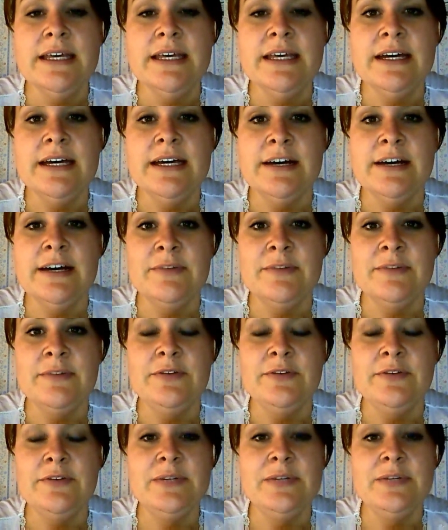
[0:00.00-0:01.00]
The
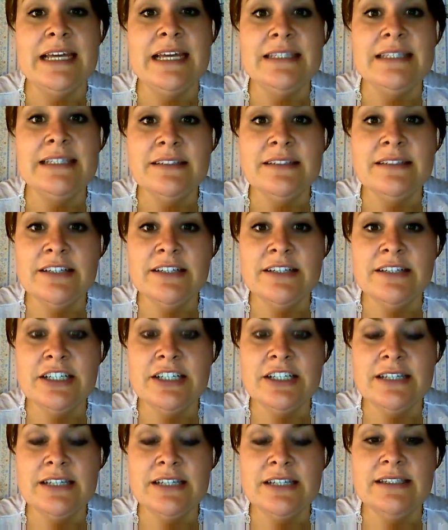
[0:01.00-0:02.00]
food tastes
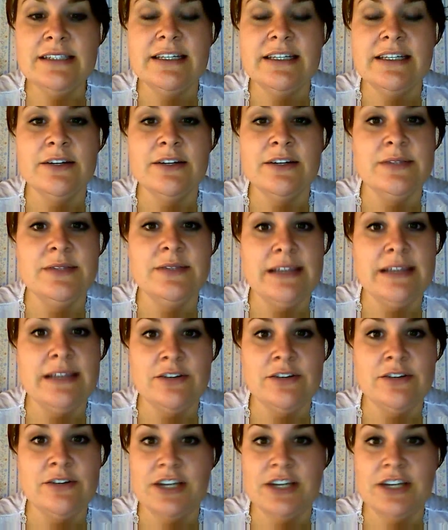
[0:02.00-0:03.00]
delicious. It goes
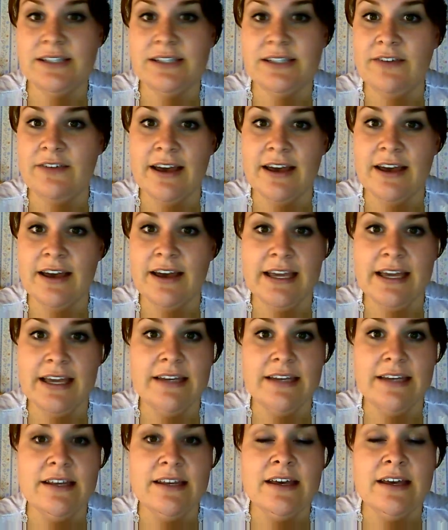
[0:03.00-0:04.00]
down just
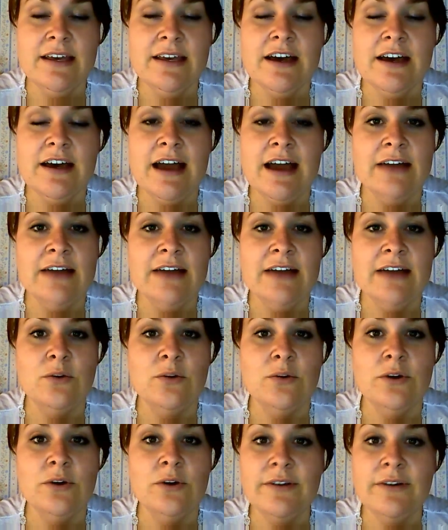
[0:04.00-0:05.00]
fine. I had a
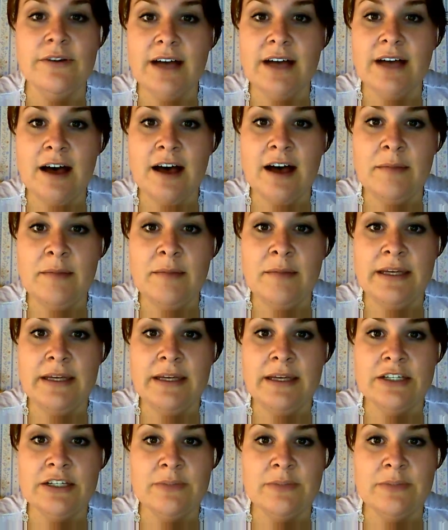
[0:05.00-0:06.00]
quarter of a cup at
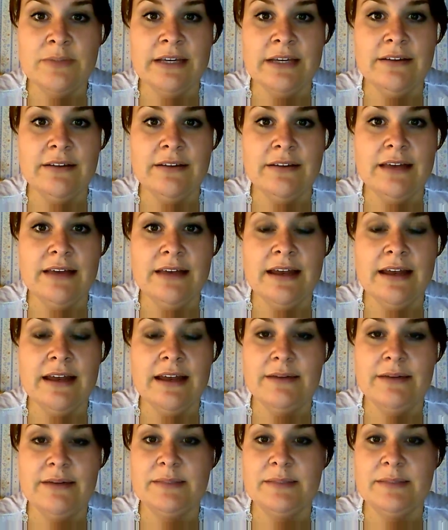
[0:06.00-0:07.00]
each meal, and I
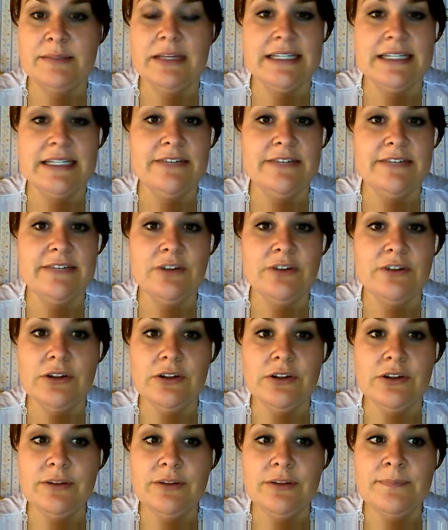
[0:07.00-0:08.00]
was plenty
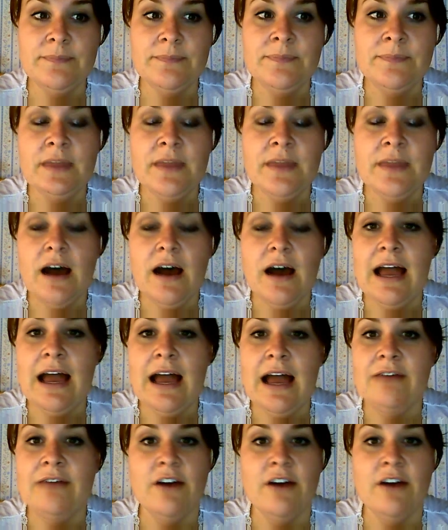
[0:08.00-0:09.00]
full. I
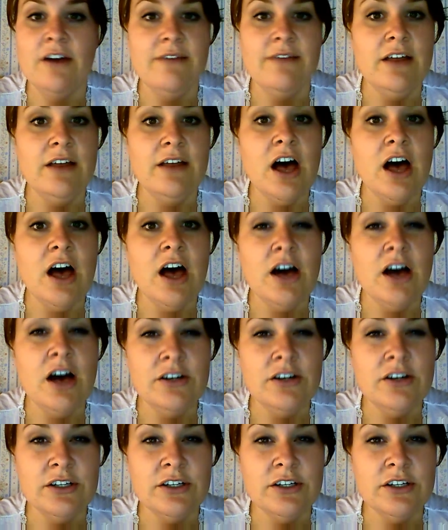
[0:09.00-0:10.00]
have not felt
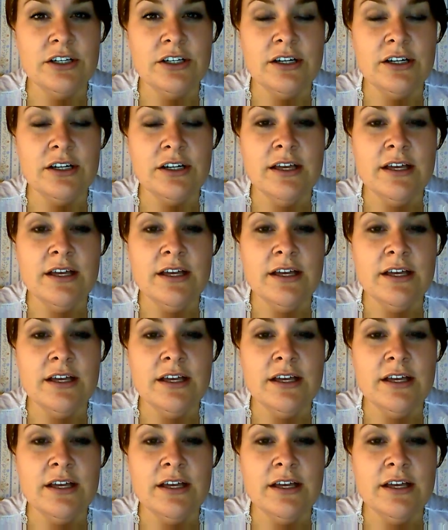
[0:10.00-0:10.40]
hunger.